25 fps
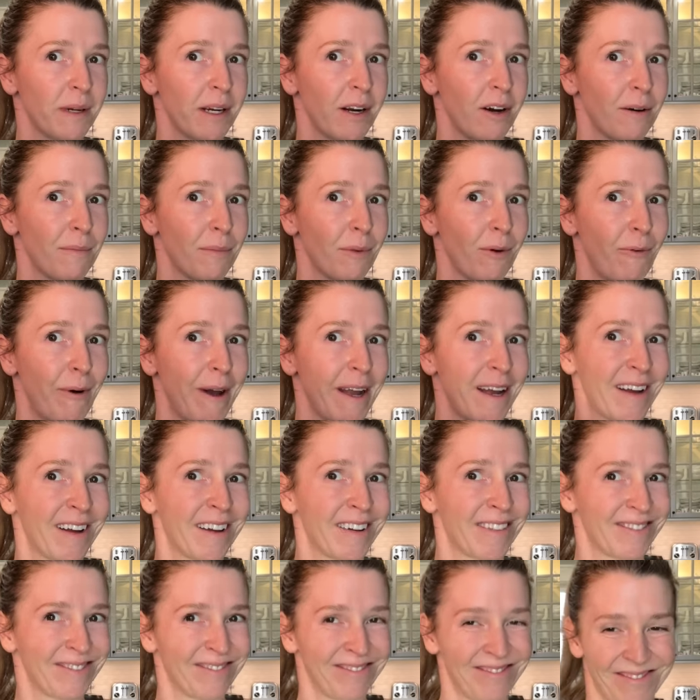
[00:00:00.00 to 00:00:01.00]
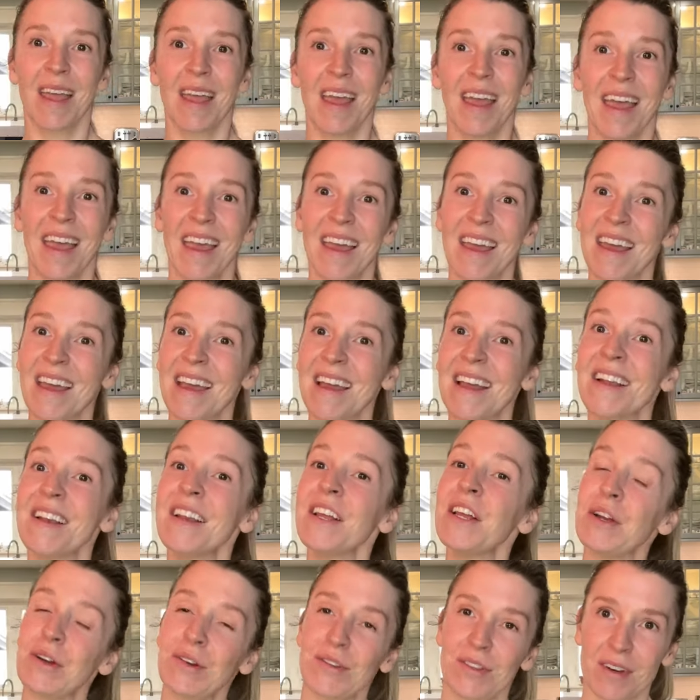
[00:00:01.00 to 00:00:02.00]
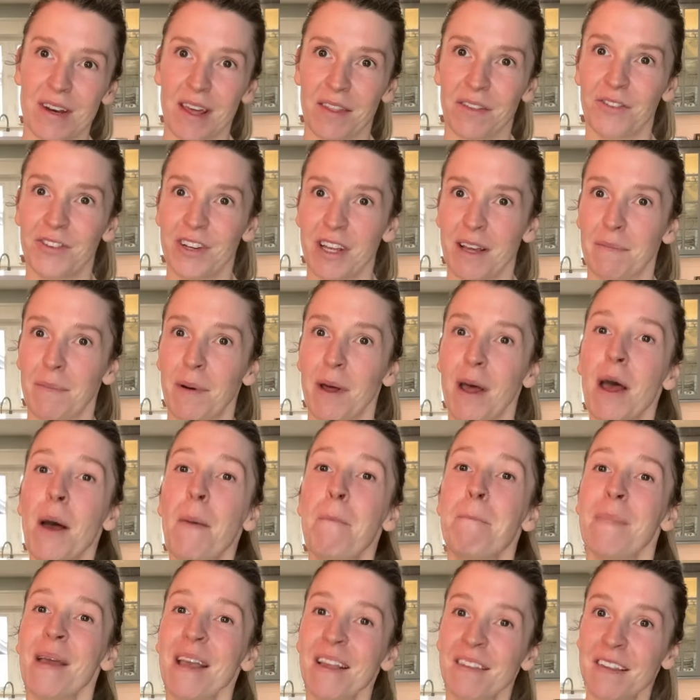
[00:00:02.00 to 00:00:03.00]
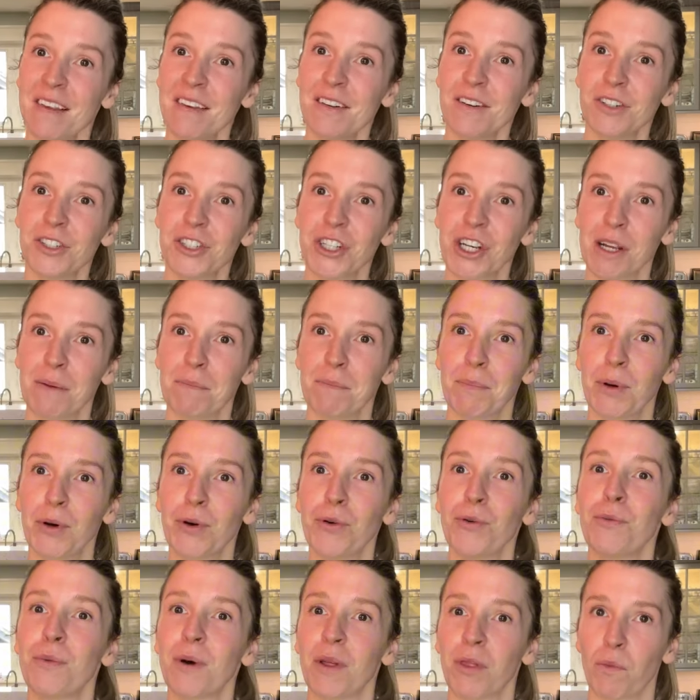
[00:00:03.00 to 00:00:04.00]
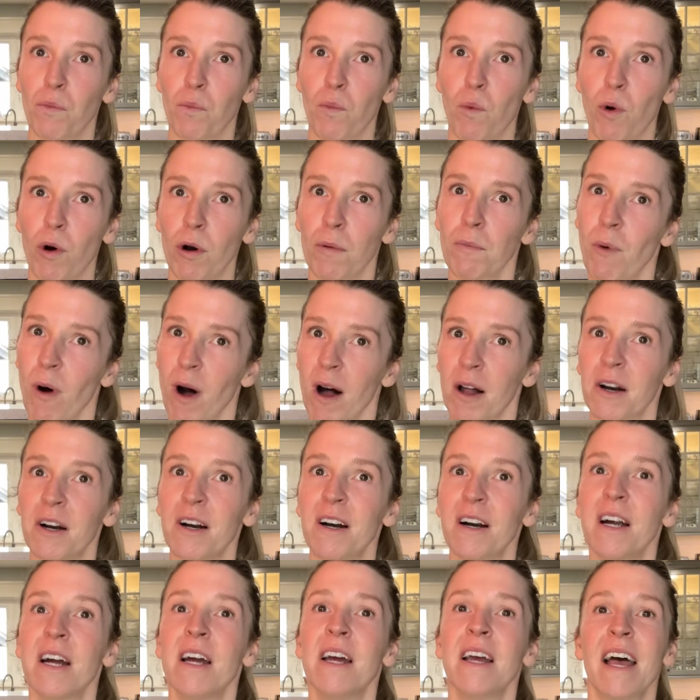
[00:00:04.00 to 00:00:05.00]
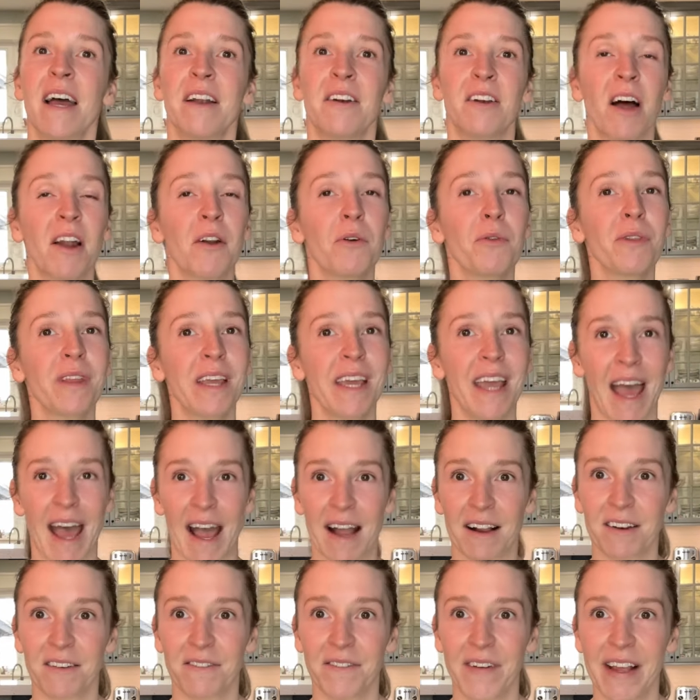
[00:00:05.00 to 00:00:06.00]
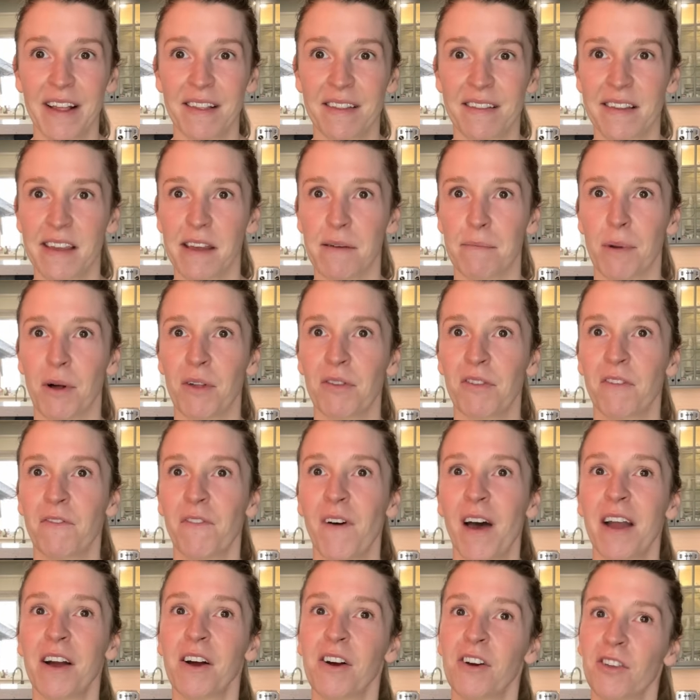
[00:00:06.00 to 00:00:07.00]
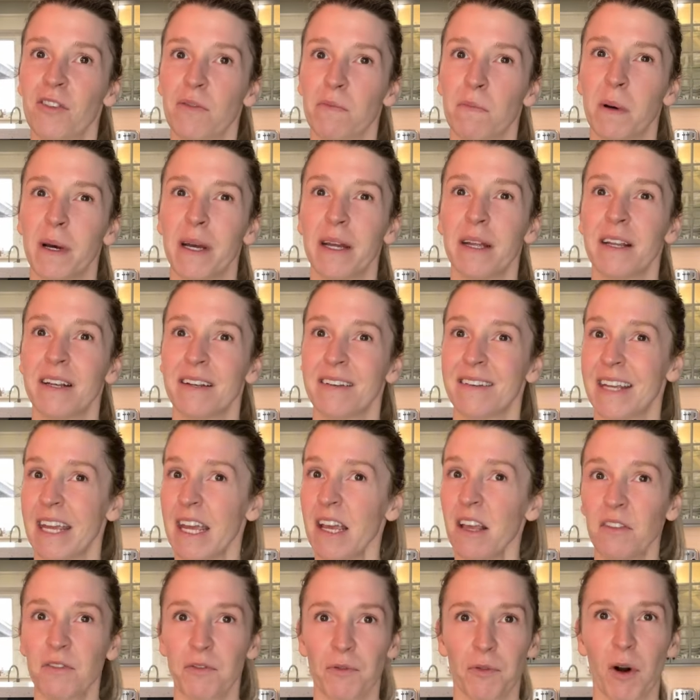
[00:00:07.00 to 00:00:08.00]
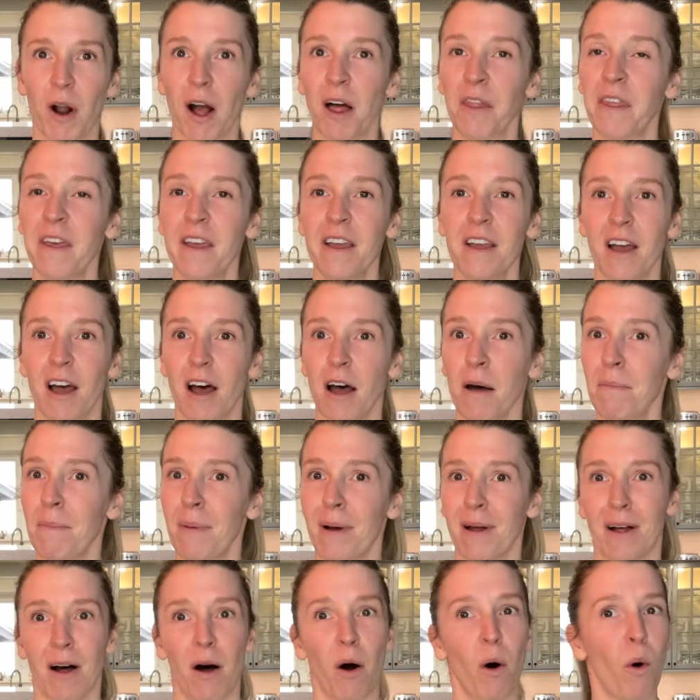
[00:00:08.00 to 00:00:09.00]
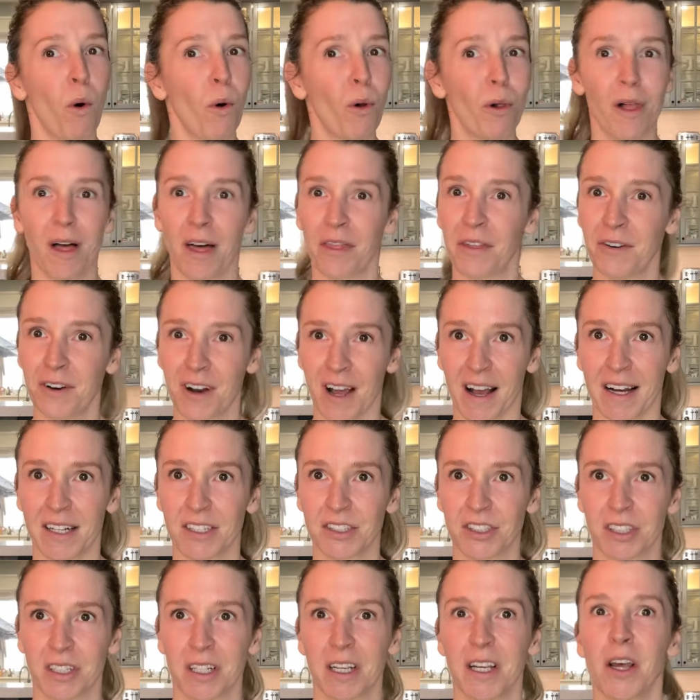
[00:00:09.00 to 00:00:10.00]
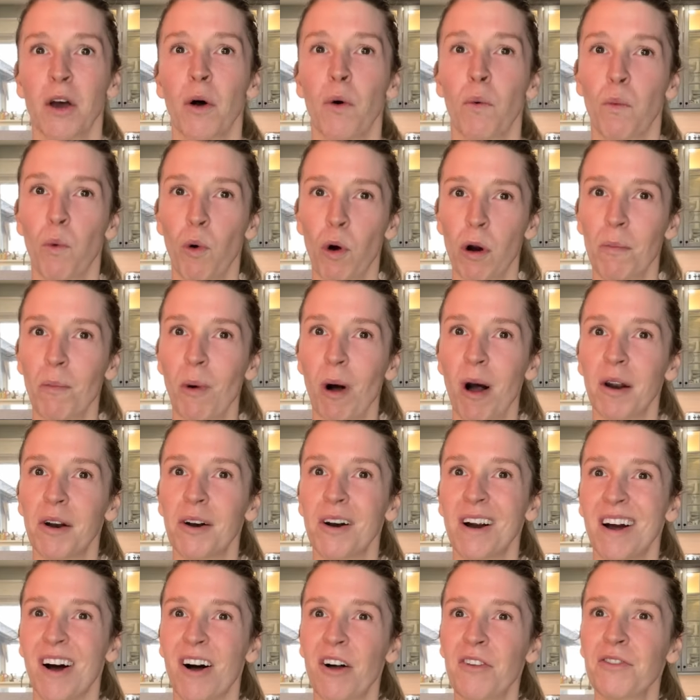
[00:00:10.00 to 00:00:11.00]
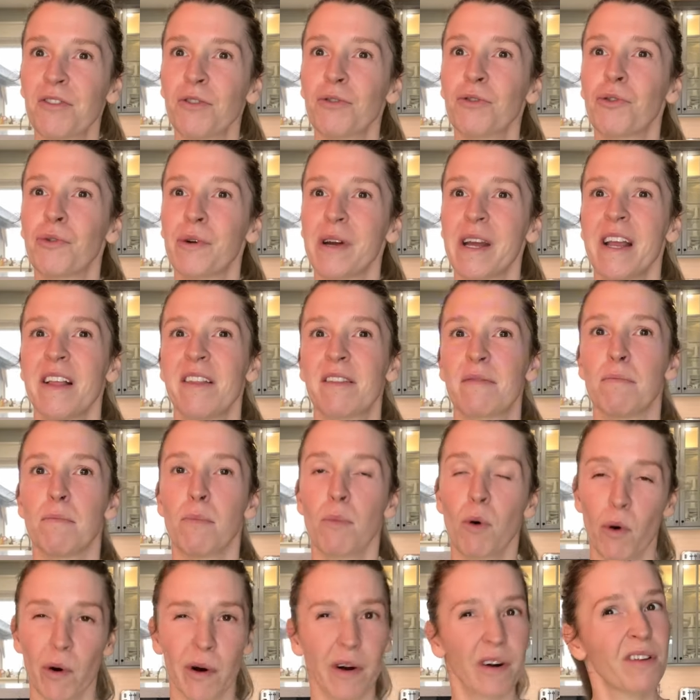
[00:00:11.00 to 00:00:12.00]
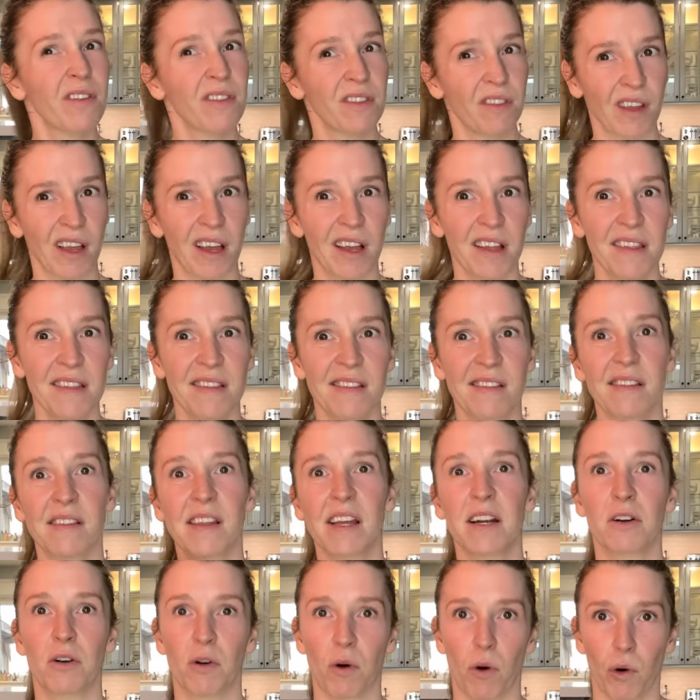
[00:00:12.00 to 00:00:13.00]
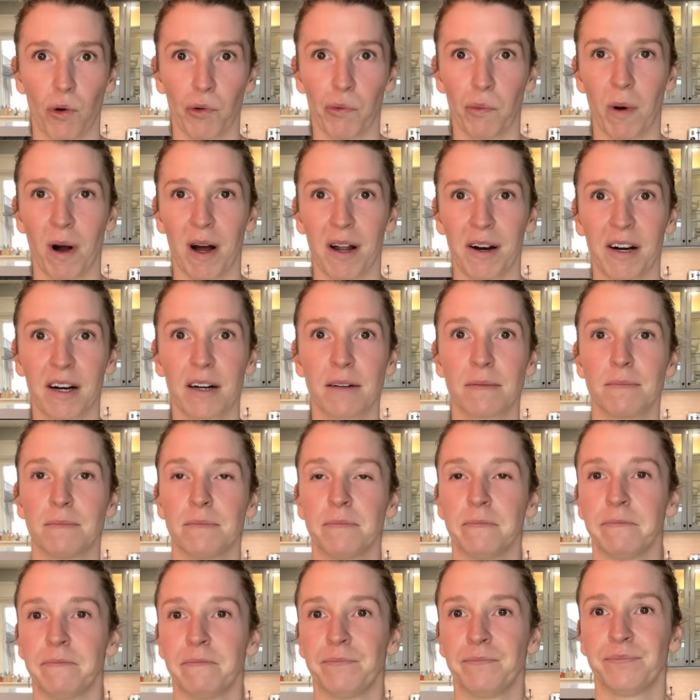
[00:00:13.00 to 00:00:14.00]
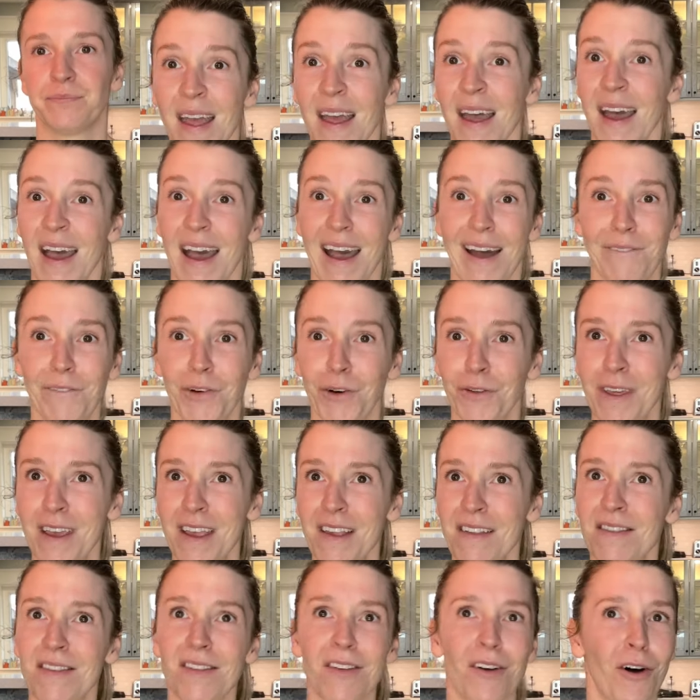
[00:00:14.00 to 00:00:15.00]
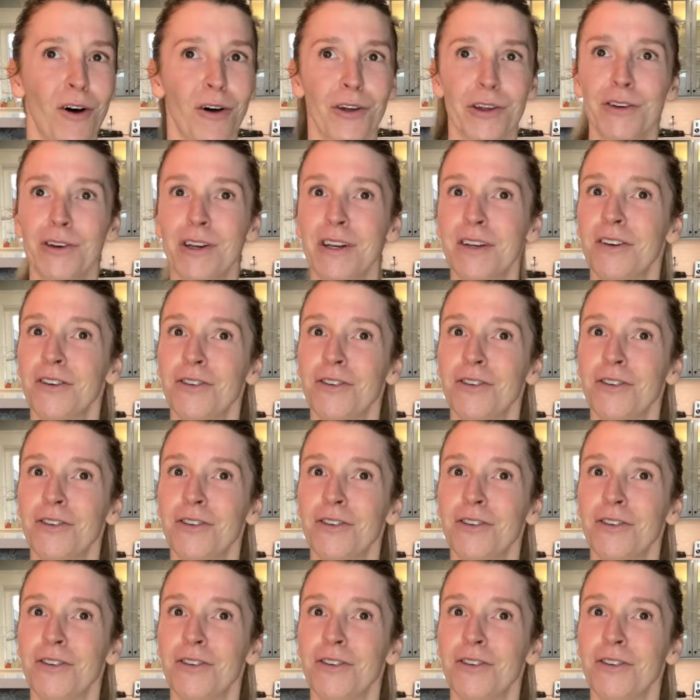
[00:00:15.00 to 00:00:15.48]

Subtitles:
my arm quick. And here's another tip. Mixing your shampoo with warm water not only activates the emulsifiers, but takes frothing up a whole other notch. Warm water also creates more suds than cold water. After this, all you need